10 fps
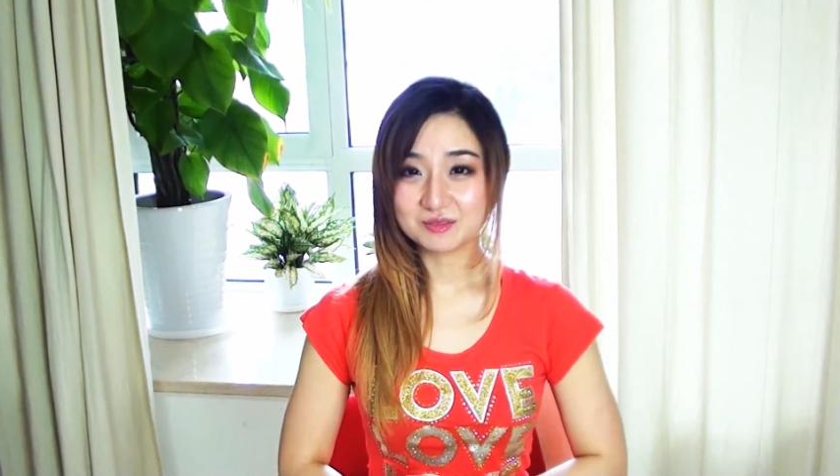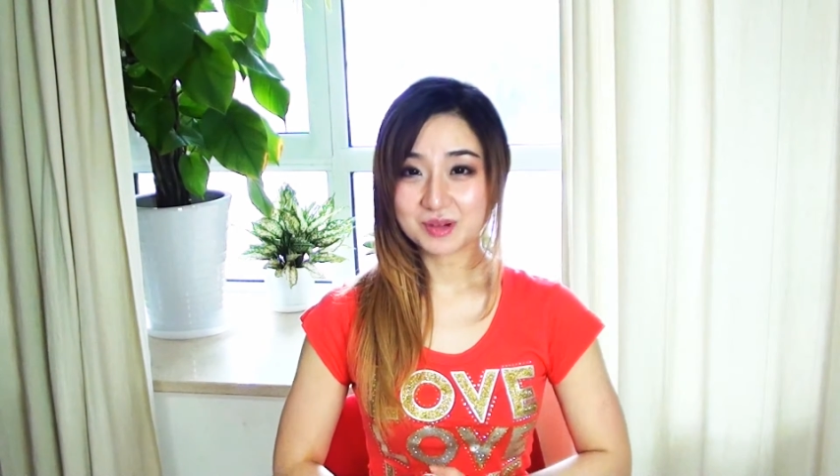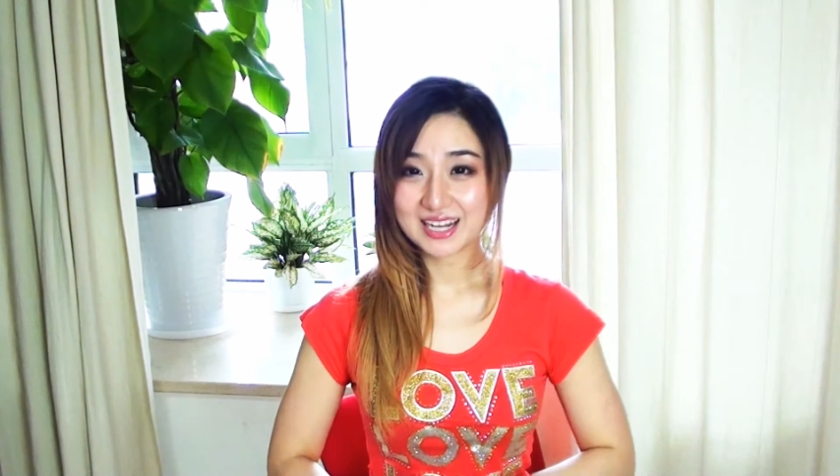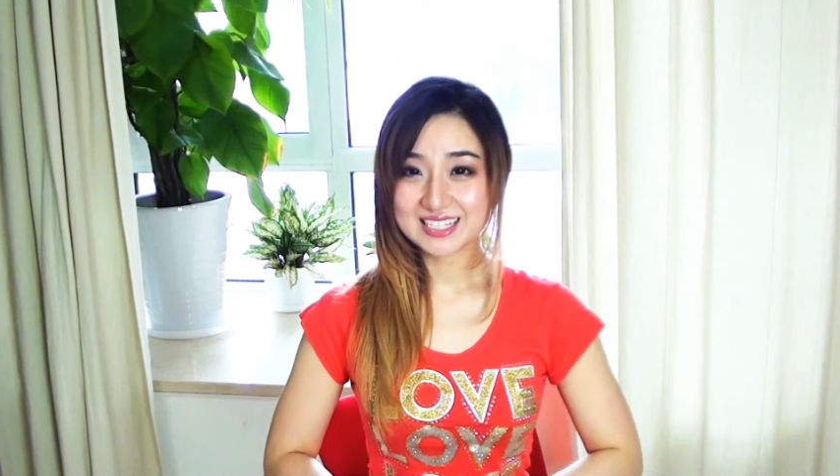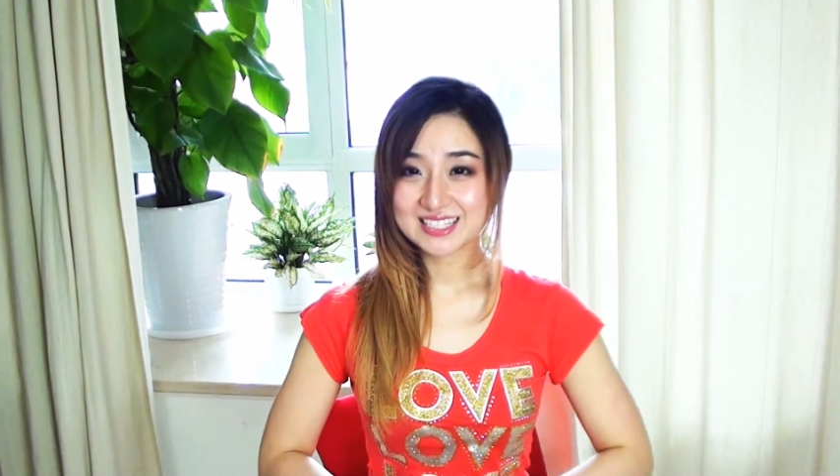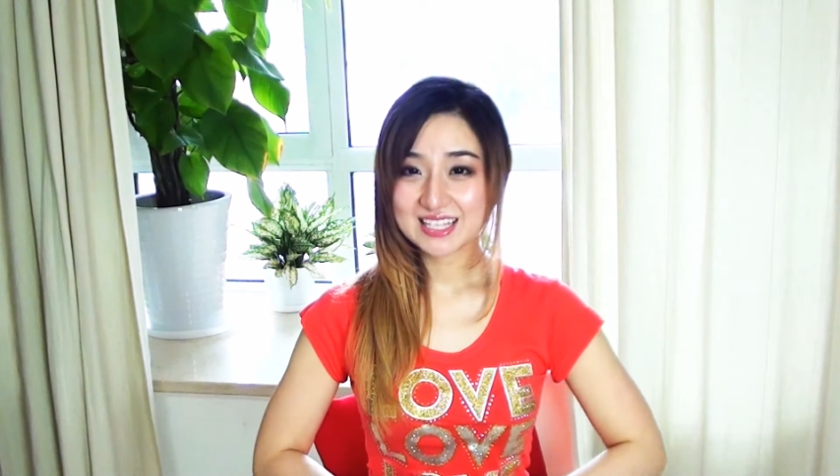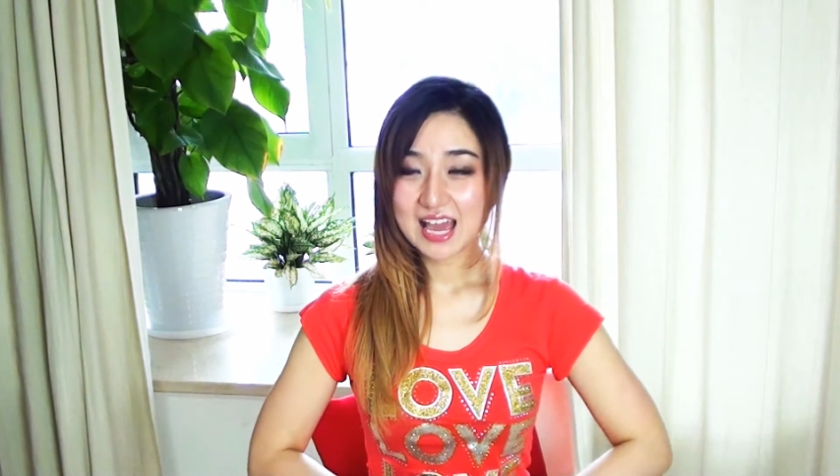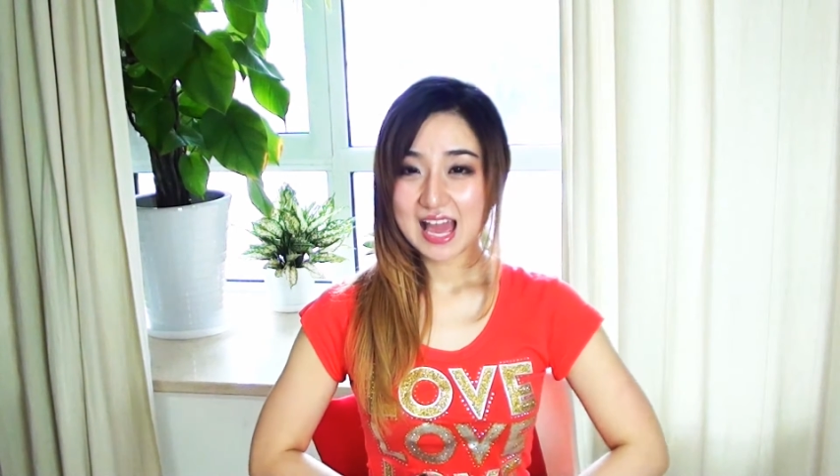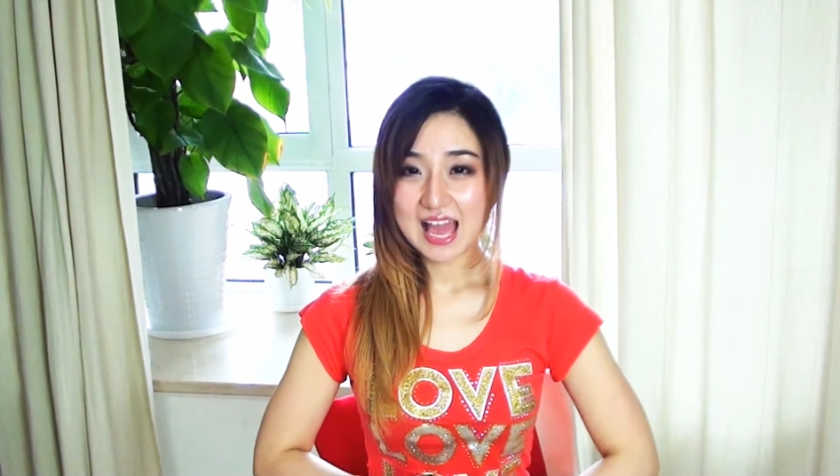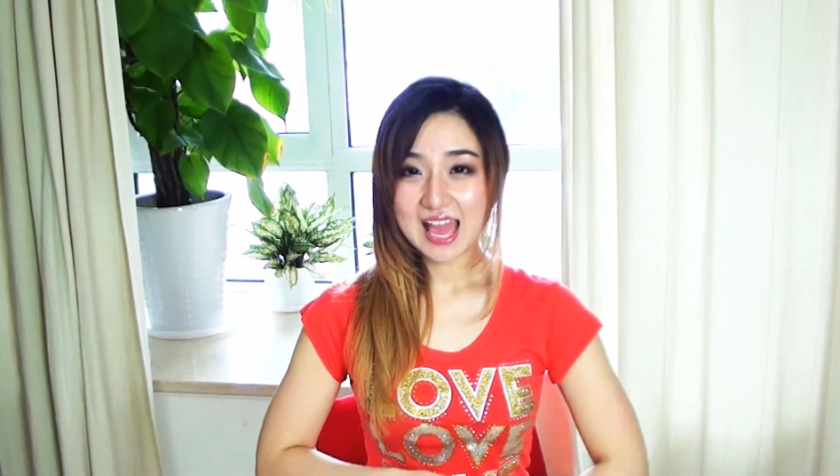rice.
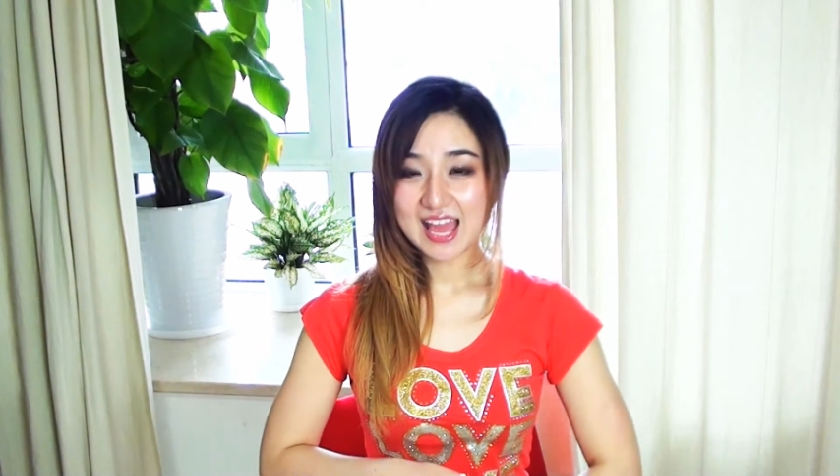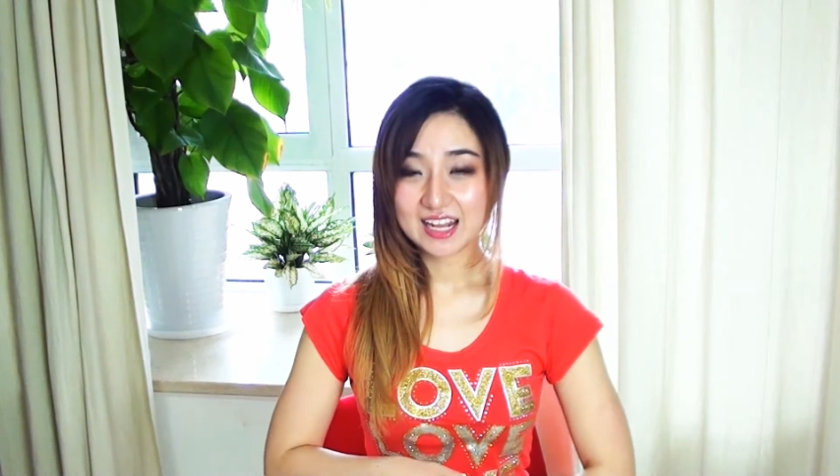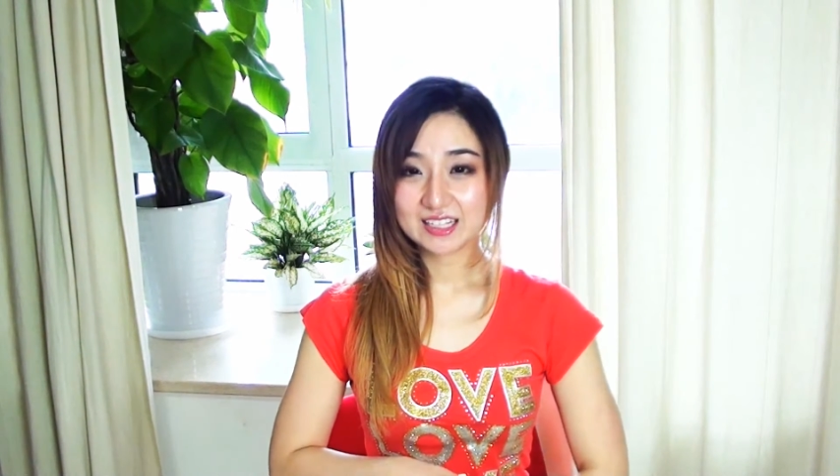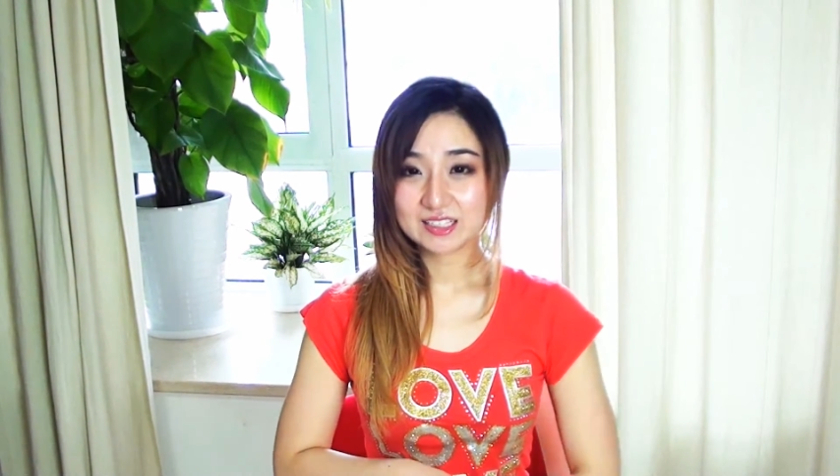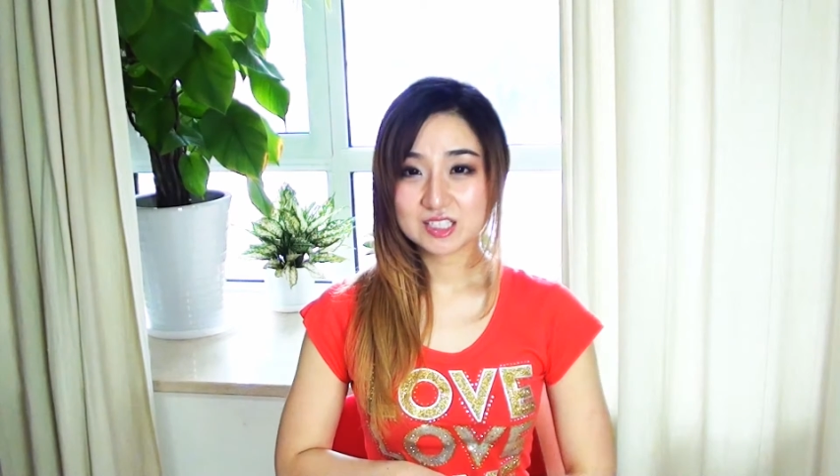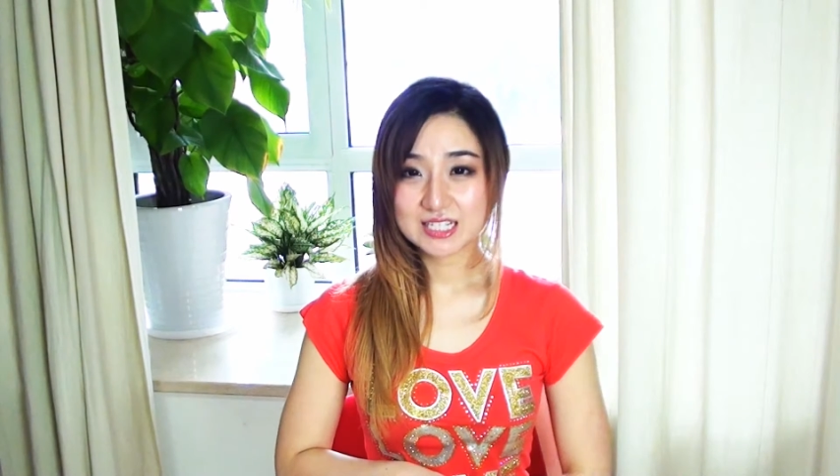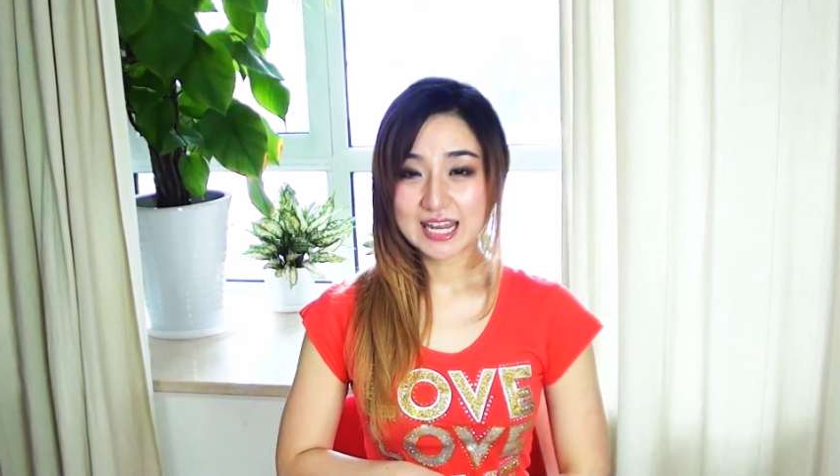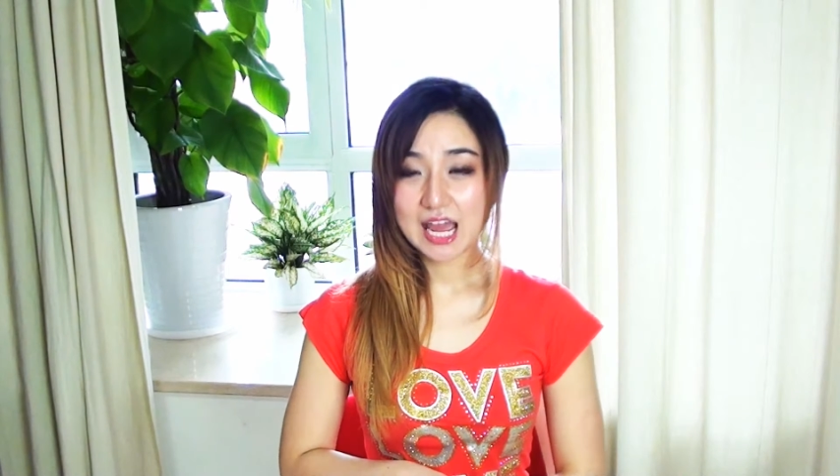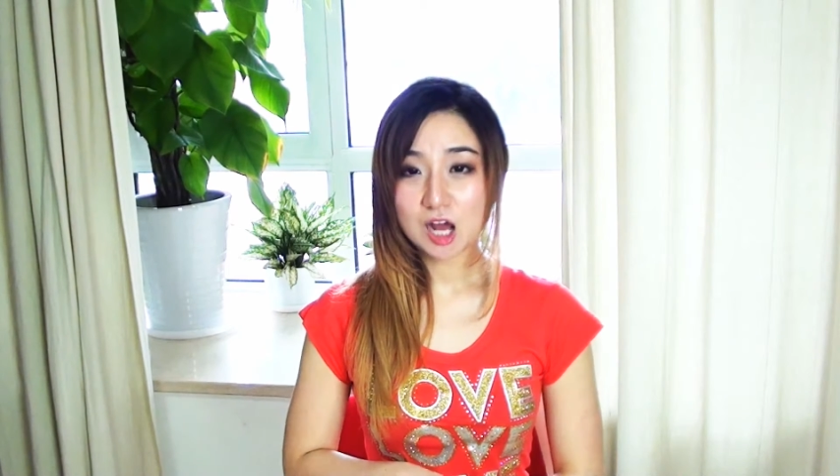And today